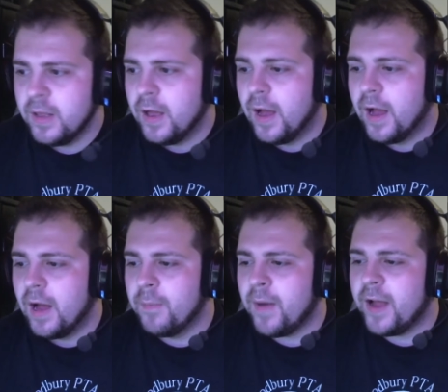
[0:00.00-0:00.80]

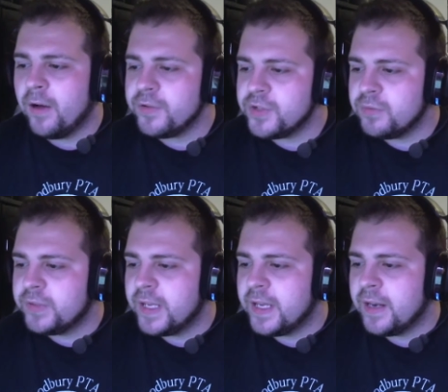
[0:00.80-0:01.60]
Um, I also
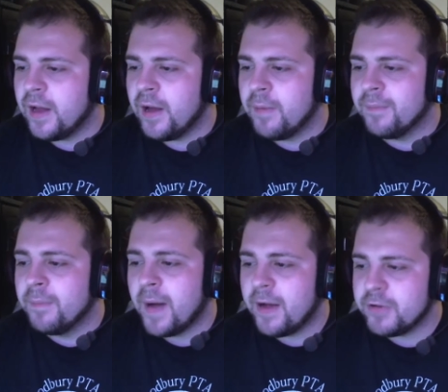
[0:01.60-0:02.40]
did um,
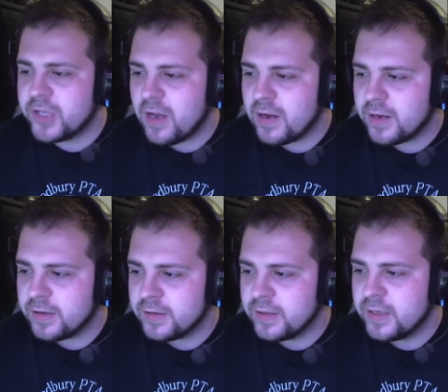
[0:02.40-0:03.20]
Bioshock.
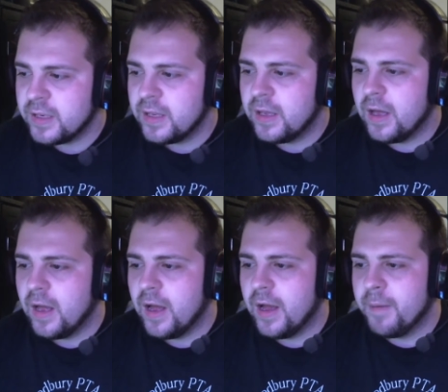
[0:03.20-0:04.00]

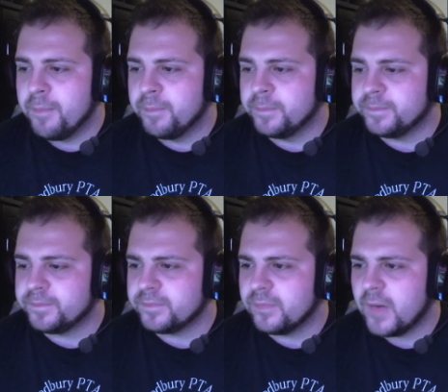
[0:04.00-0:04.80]
Um,
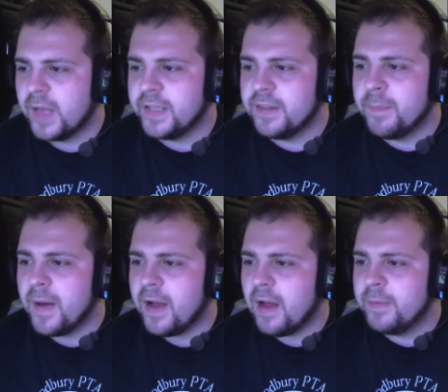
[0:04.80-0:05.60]
I did the bio,
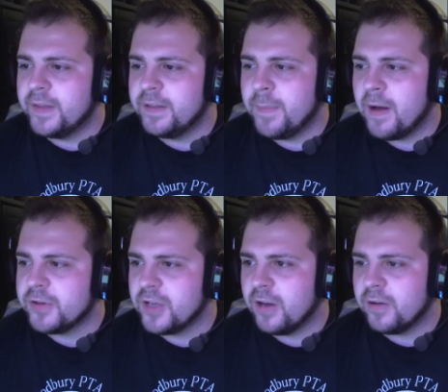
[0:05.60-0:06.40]
I did the
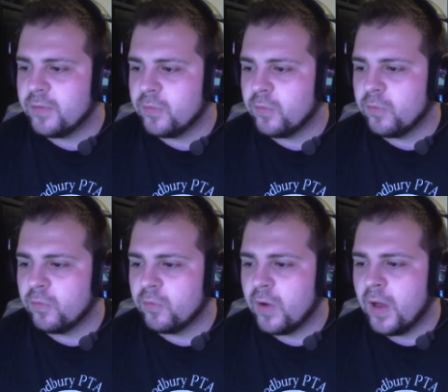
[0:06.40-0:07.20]
Bioshock
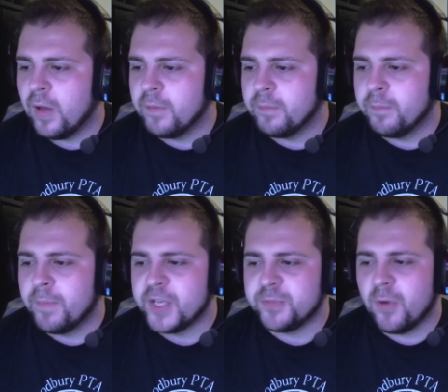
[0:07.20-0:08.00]
uh,
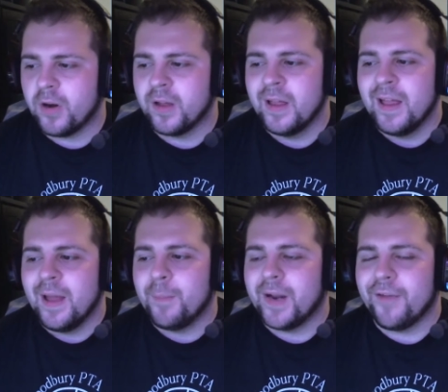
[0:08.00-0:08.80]
benchmark,
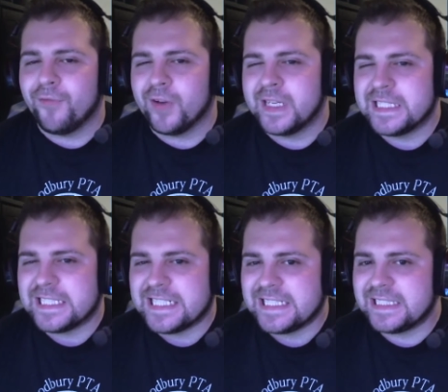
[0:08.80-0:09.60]
but I
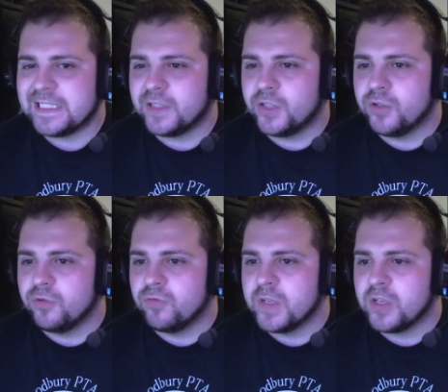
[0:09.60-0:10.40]
forgot to
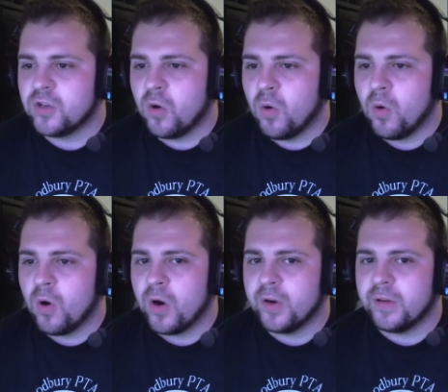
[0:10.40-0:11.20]

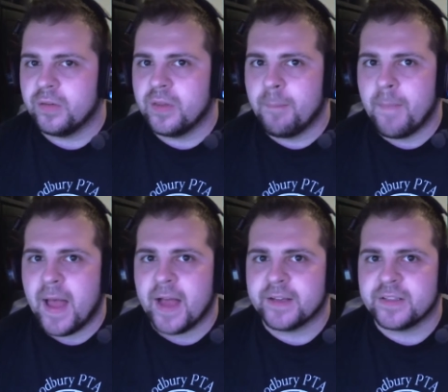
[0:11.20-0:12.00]
record the
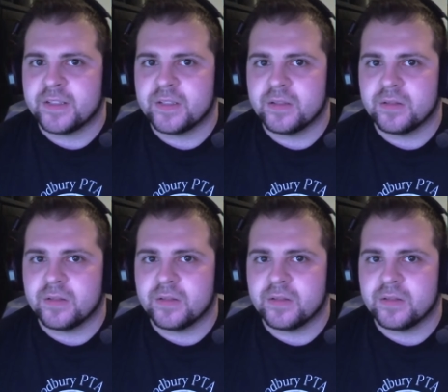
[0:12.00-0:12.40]
max.